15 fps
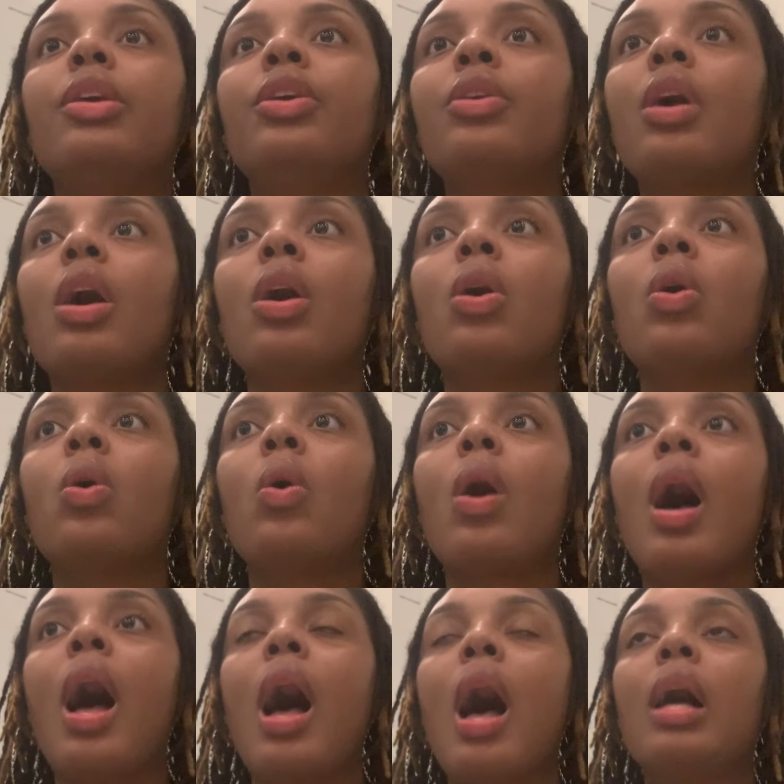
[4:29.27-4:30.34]
you know,
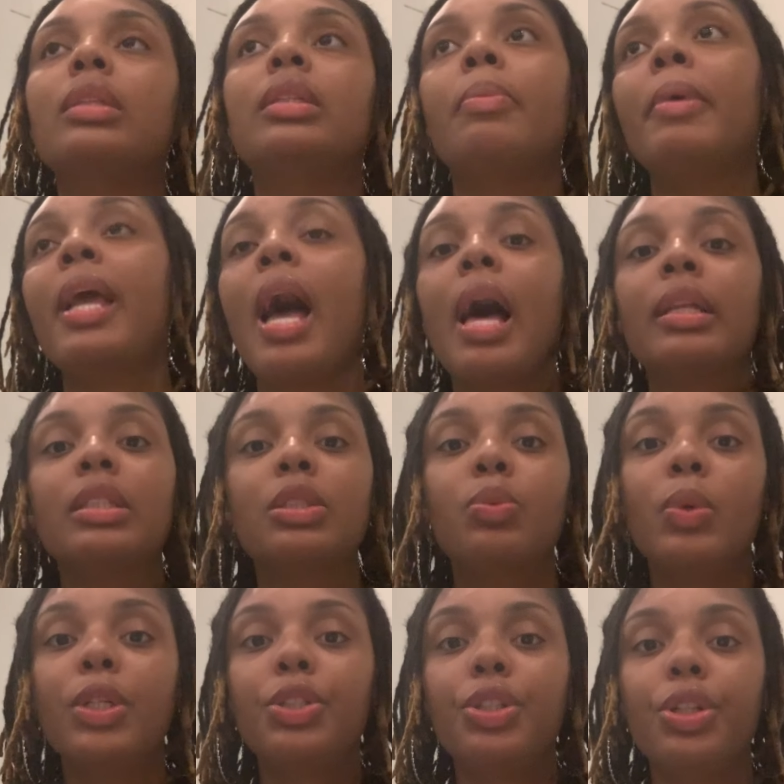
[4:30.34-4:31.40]
to be honest
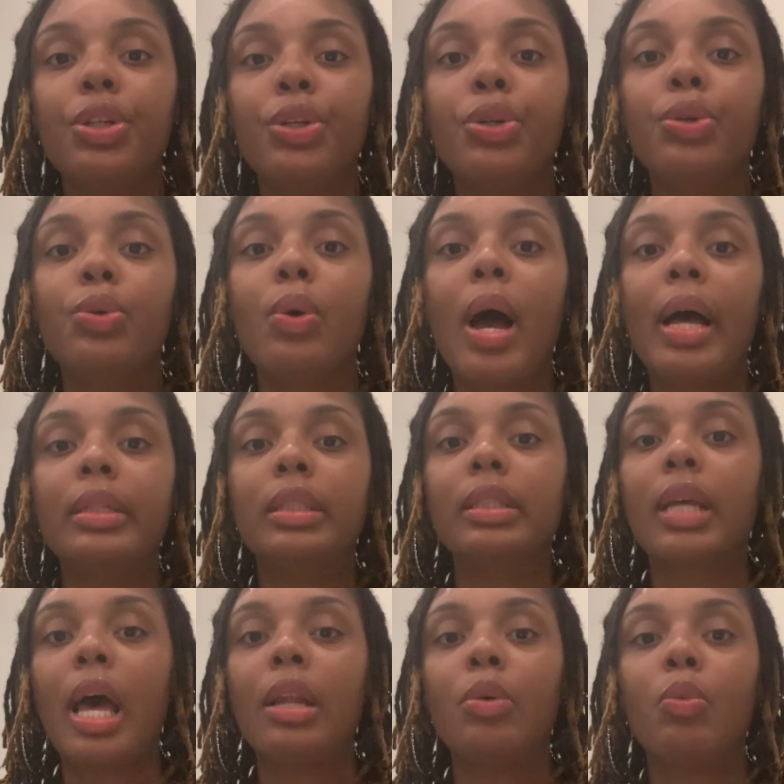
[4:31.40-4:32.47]
with you, I just
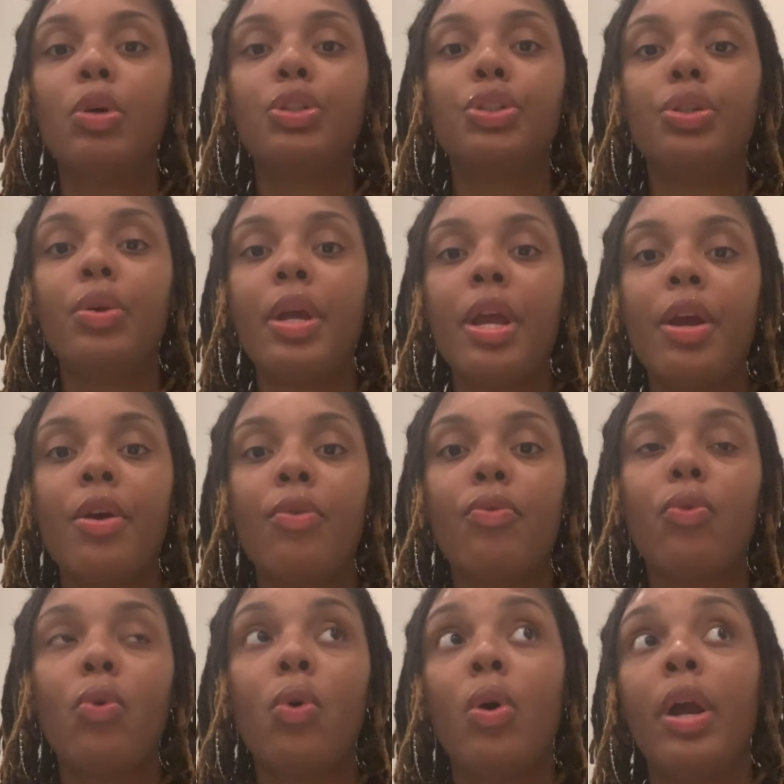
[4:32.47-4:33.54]
kind of want you here
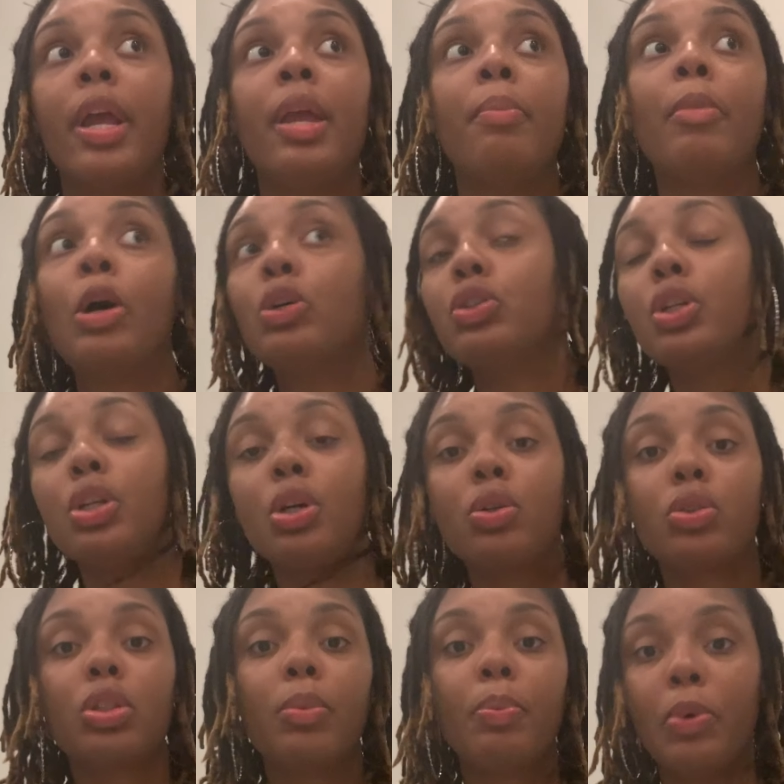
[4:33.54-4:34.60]
for emotional
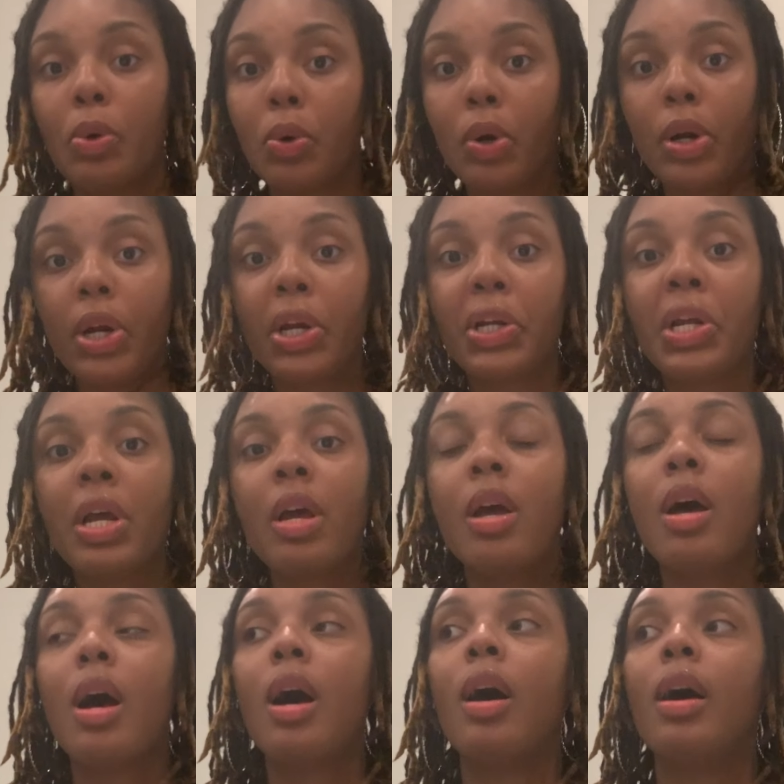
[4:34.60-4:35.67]
support.
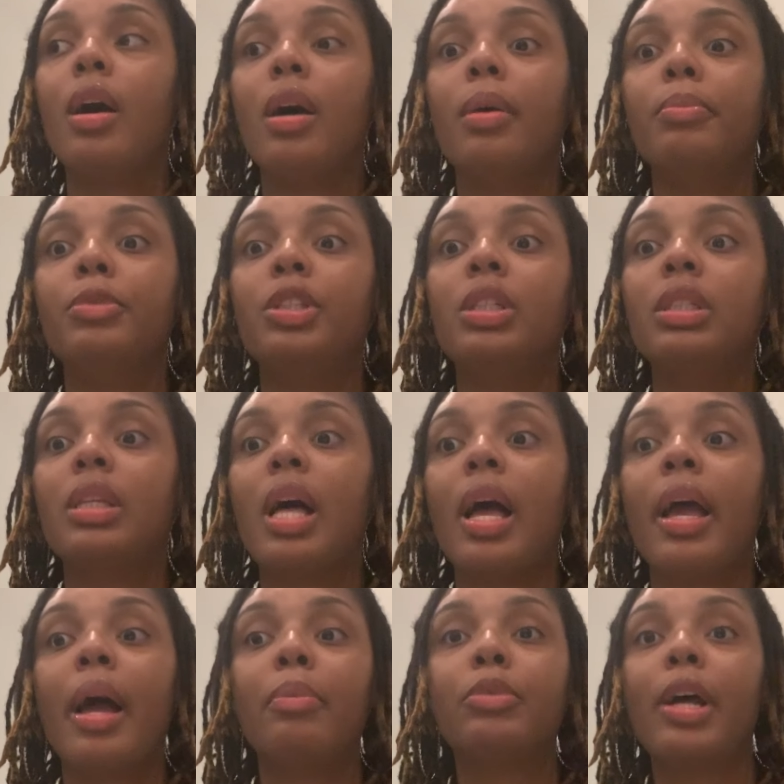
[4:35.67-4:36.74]
Um, she's
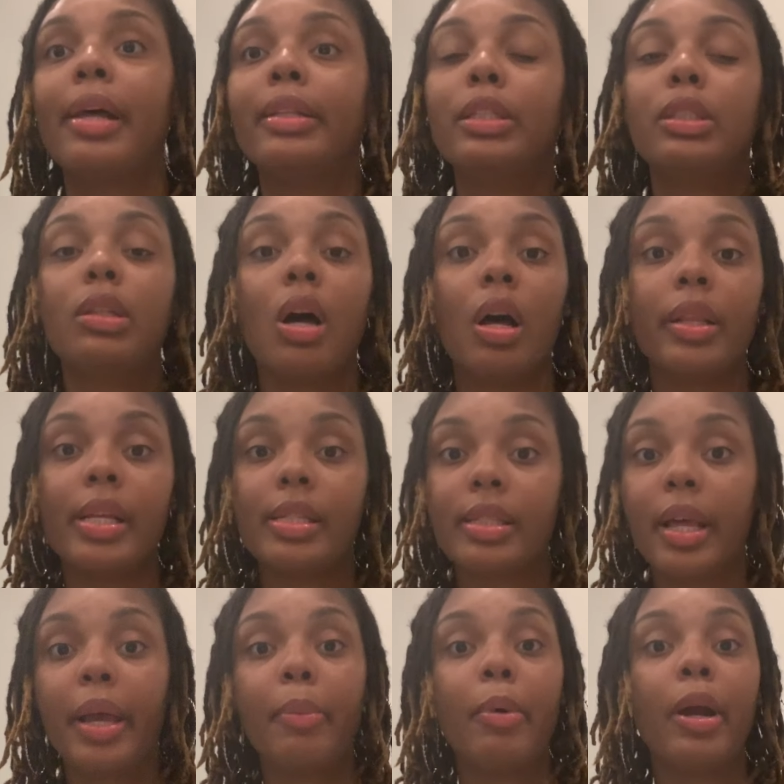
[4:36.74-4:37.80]
like, I'm trying to stall this
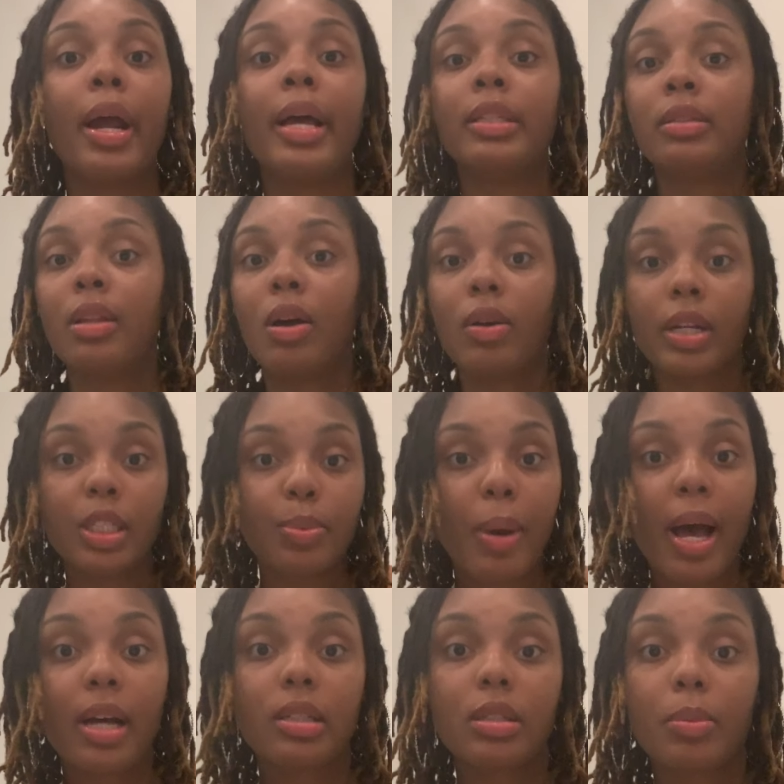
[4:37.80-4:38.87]
labor as long as
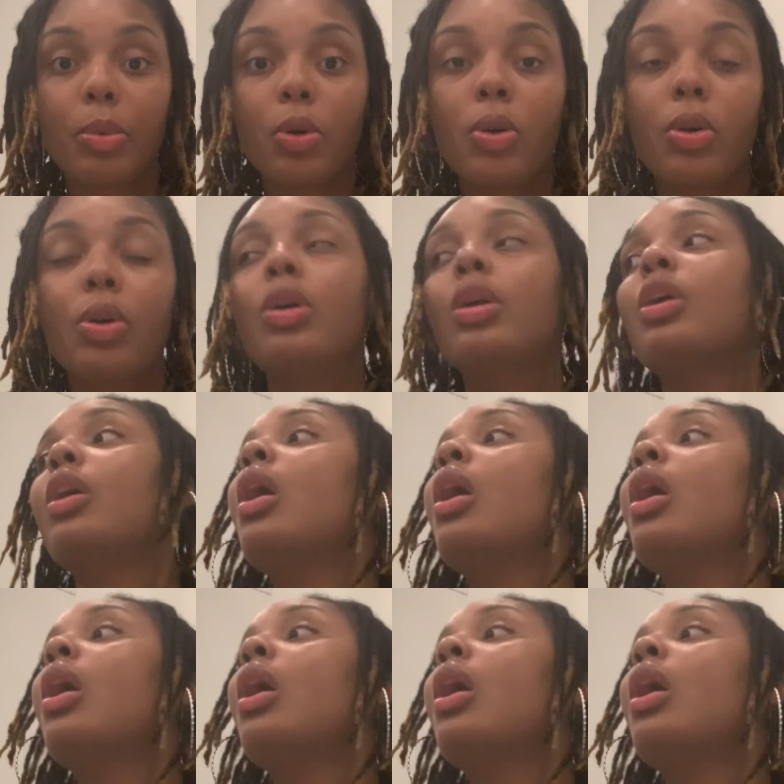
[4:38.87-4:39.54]
possible.